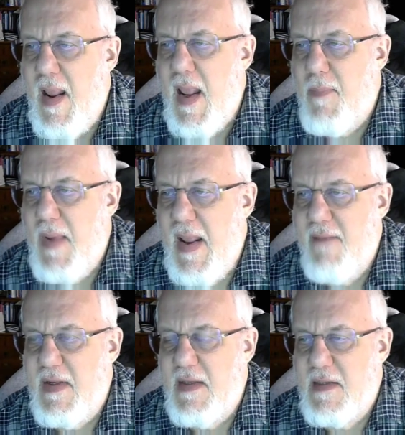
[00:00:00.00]
And by
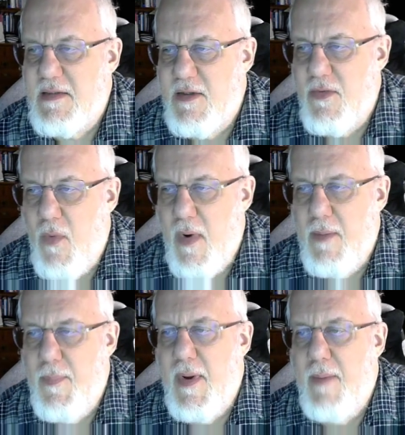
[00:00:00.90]
having it next to the water
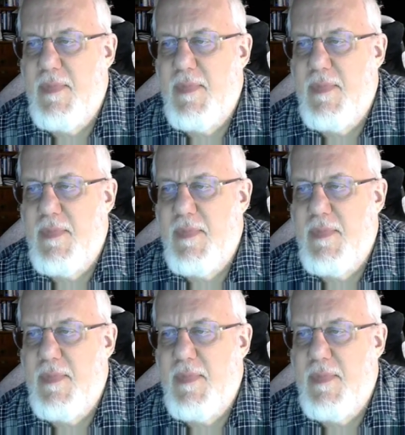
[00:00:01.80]
pump,